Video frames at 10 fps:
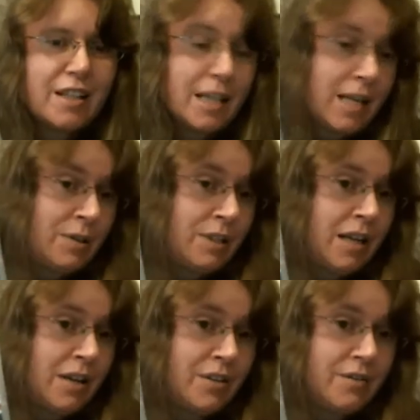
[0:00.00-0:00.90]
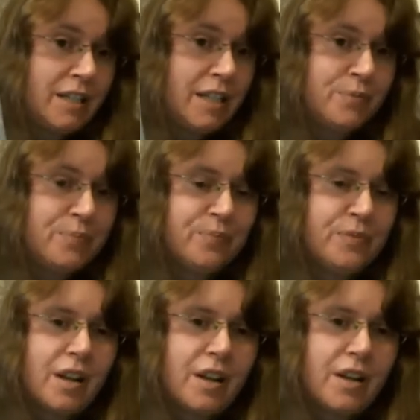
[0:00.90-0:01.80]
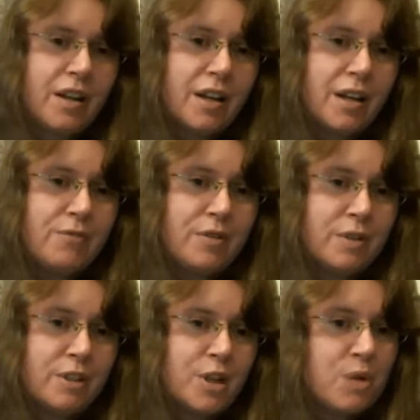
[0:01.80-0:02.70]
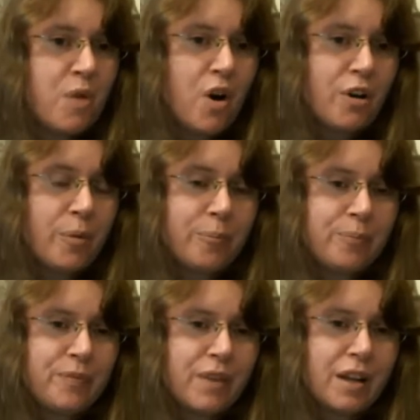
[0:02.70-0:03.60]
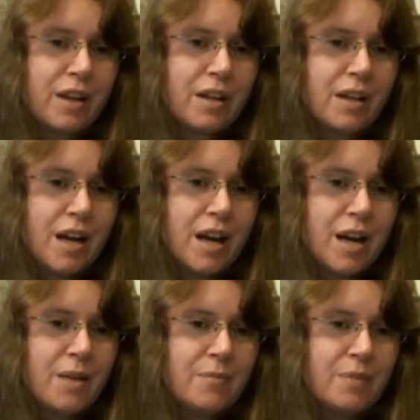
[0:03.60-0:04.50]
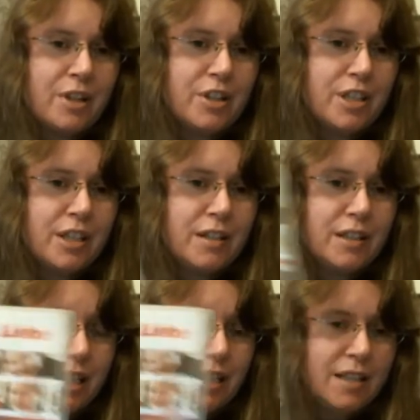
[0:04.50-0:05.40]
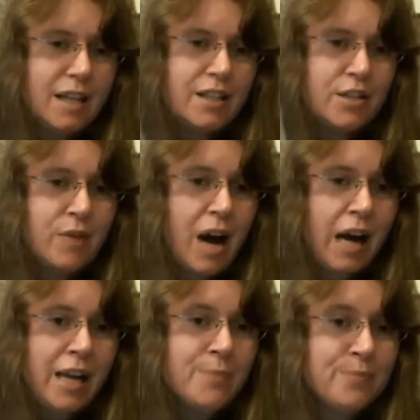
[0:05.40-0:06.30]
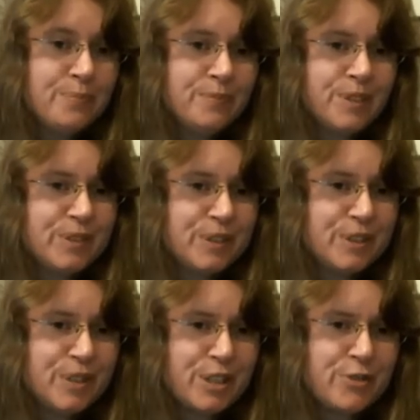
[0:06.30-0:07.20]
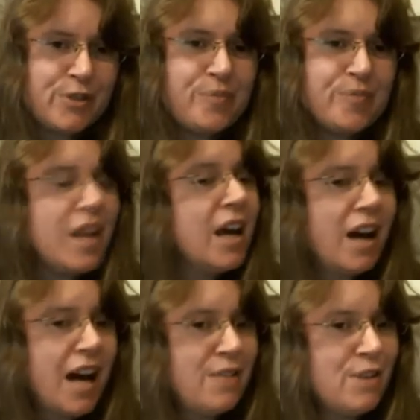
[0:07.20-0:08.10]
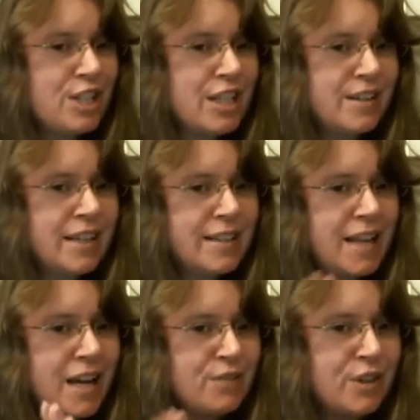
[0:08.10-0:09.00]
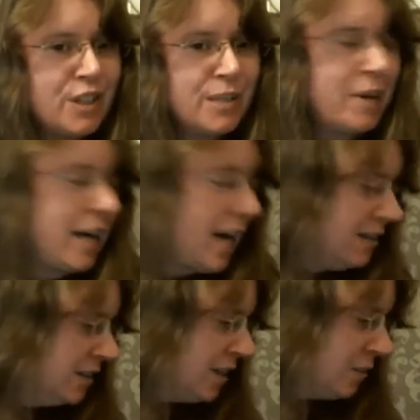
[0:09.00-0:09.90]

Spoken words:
Check out her last video if you want to know more, because she tells you why she wants to watch this film. I'll watch it on that day. I've got it in my calendar.